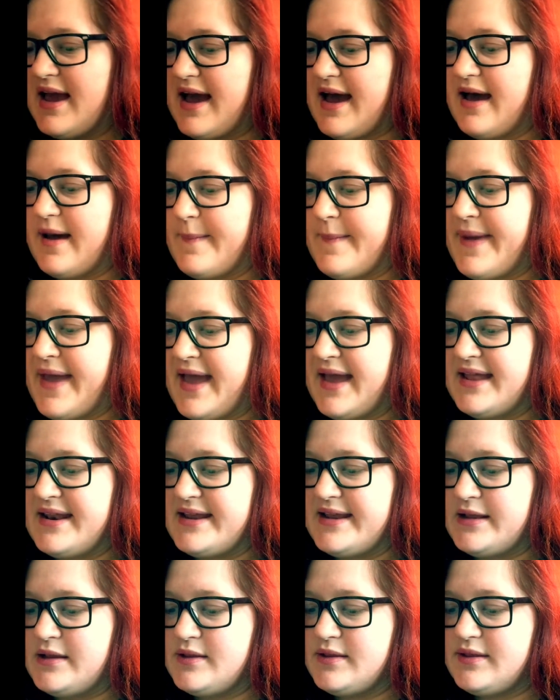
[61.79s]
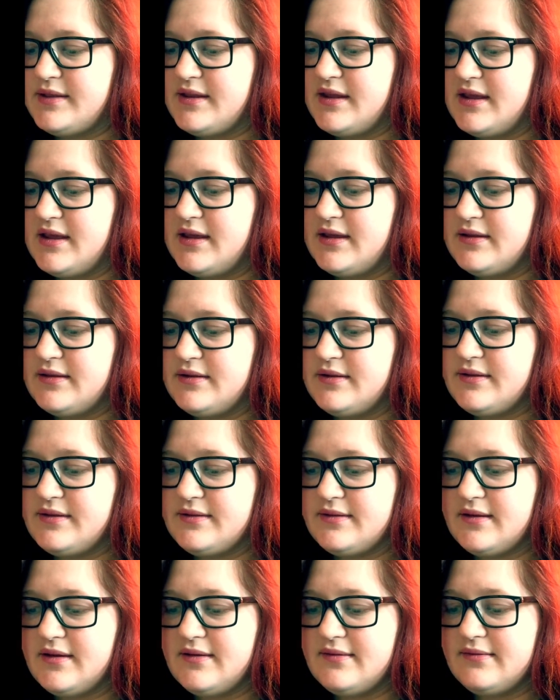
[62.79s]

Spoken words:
and it's his